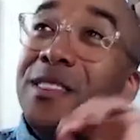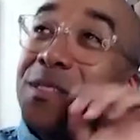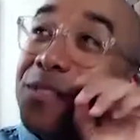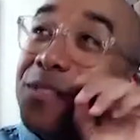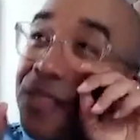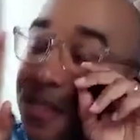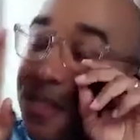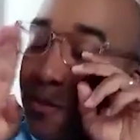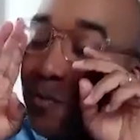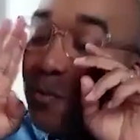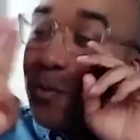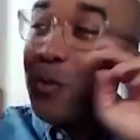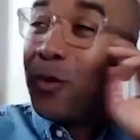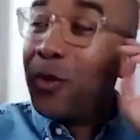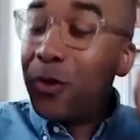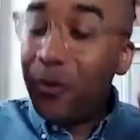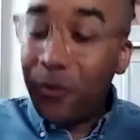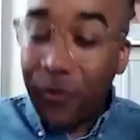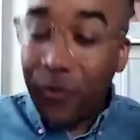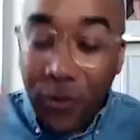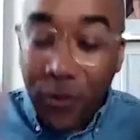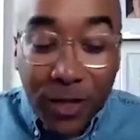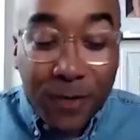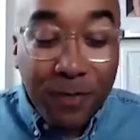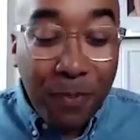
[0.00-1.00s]
the
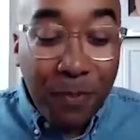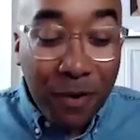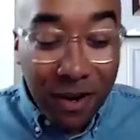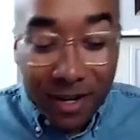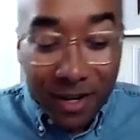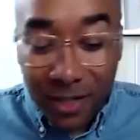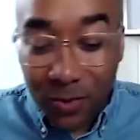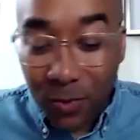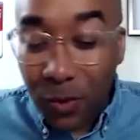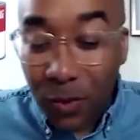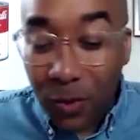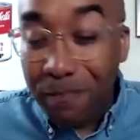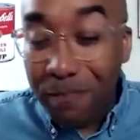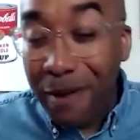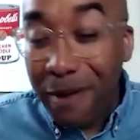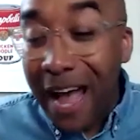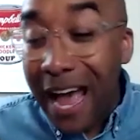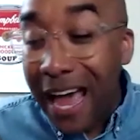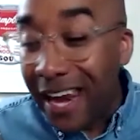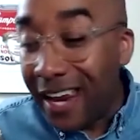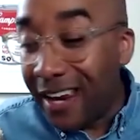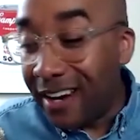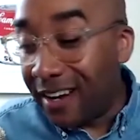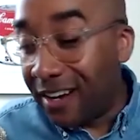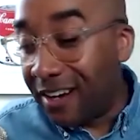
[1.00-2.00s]
first part is we're bad
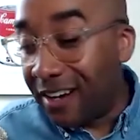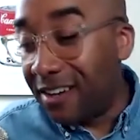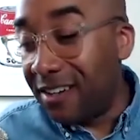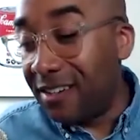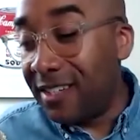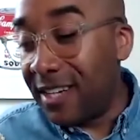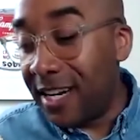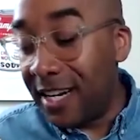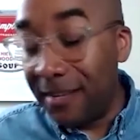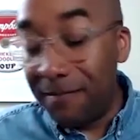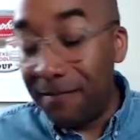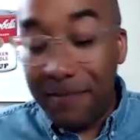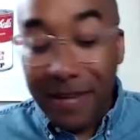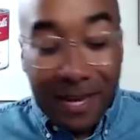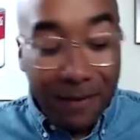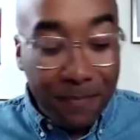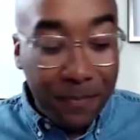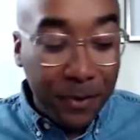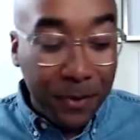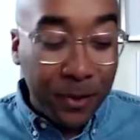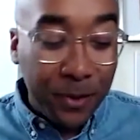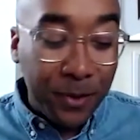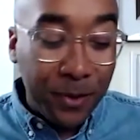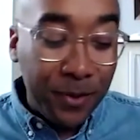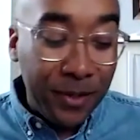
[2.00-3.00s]
at understanding
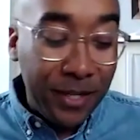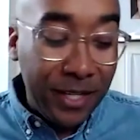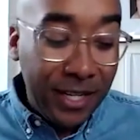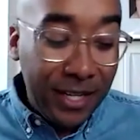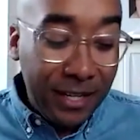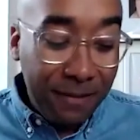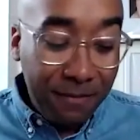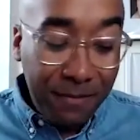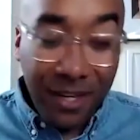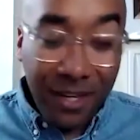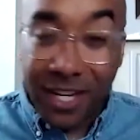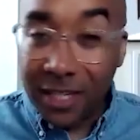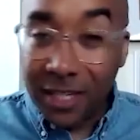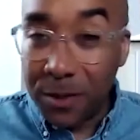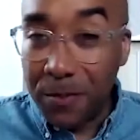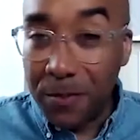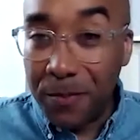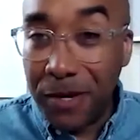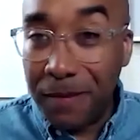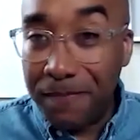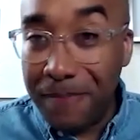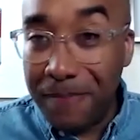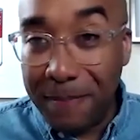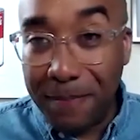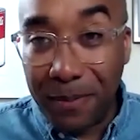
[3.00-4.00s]
people because we
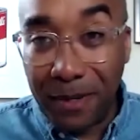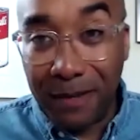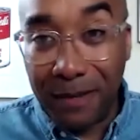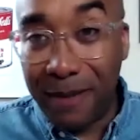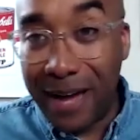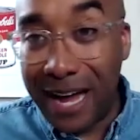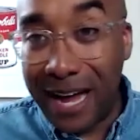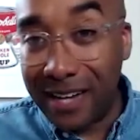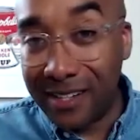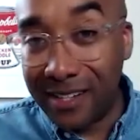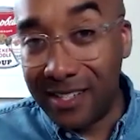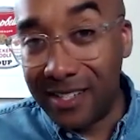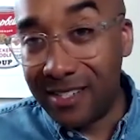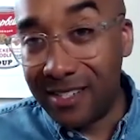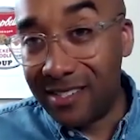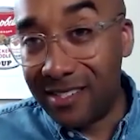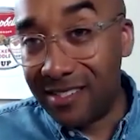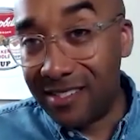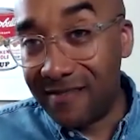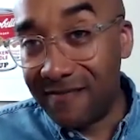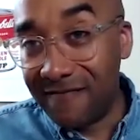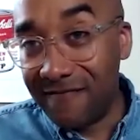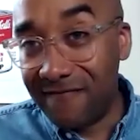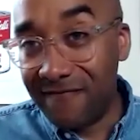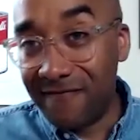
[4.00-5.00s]
put people in boxes.
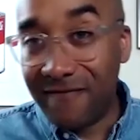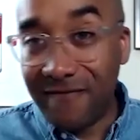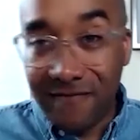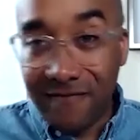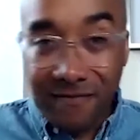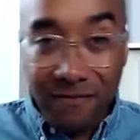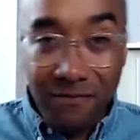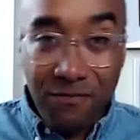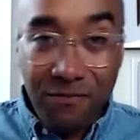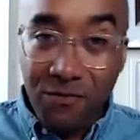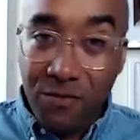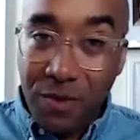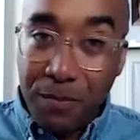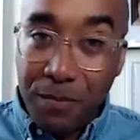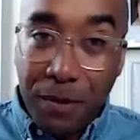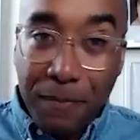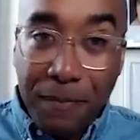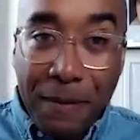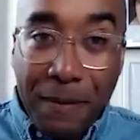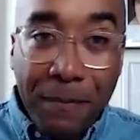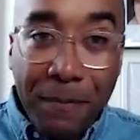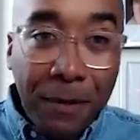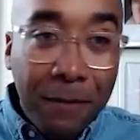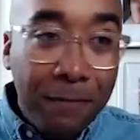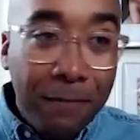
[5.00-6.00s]
We put
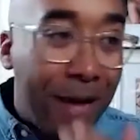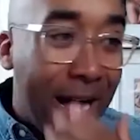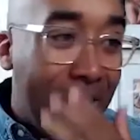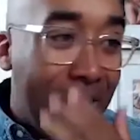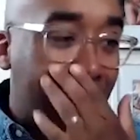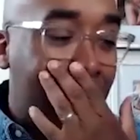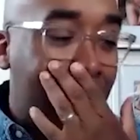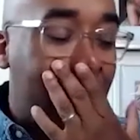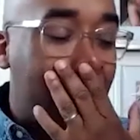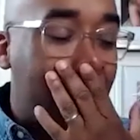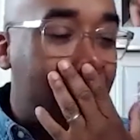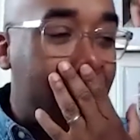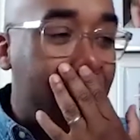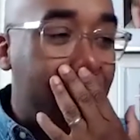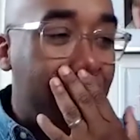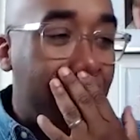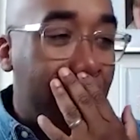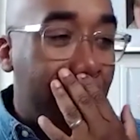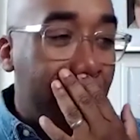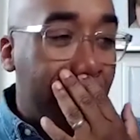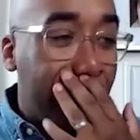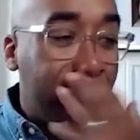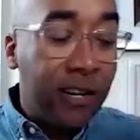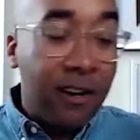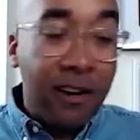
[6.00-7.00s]
people in boxes
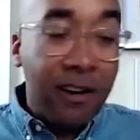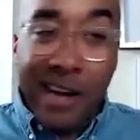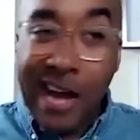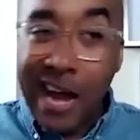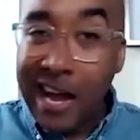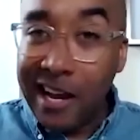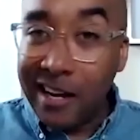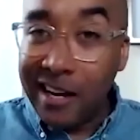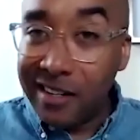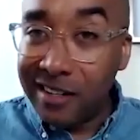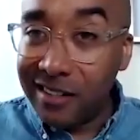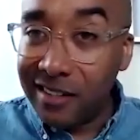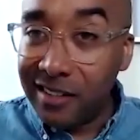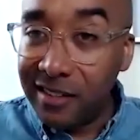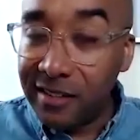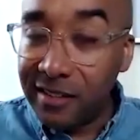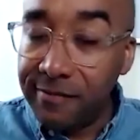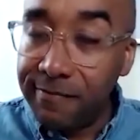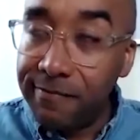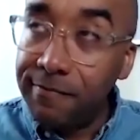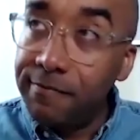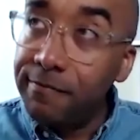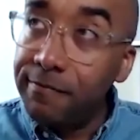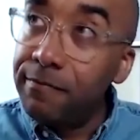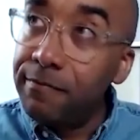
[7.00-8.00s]
that are not
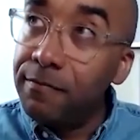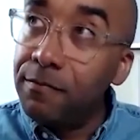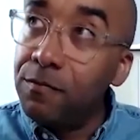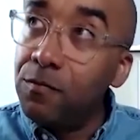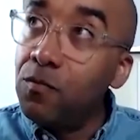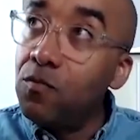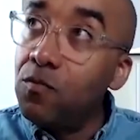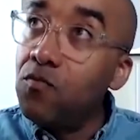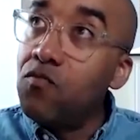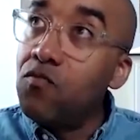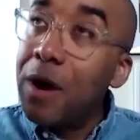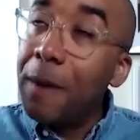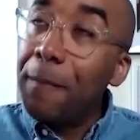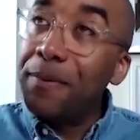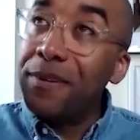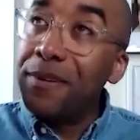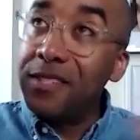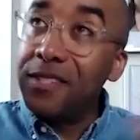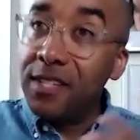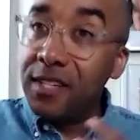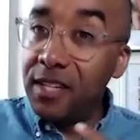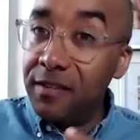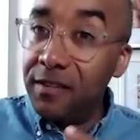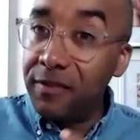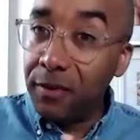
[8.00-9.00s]

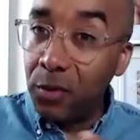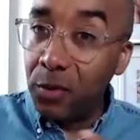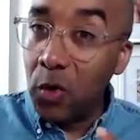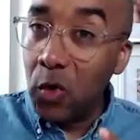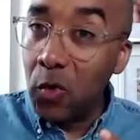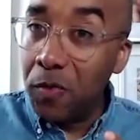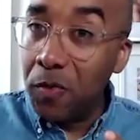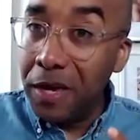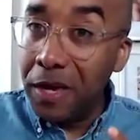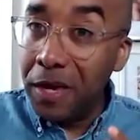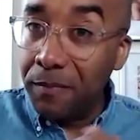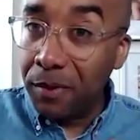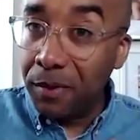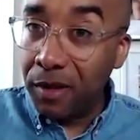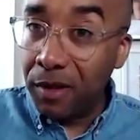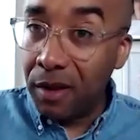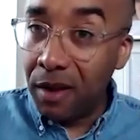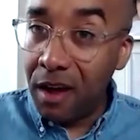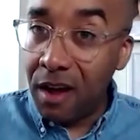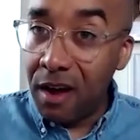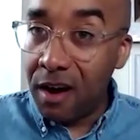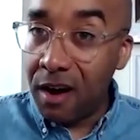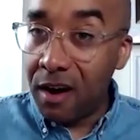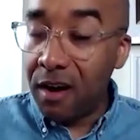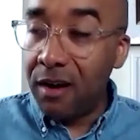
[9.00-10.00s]
representative of who people
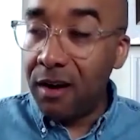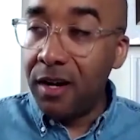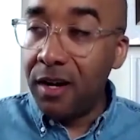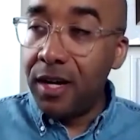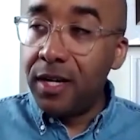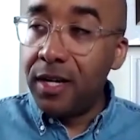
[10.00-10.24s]
are.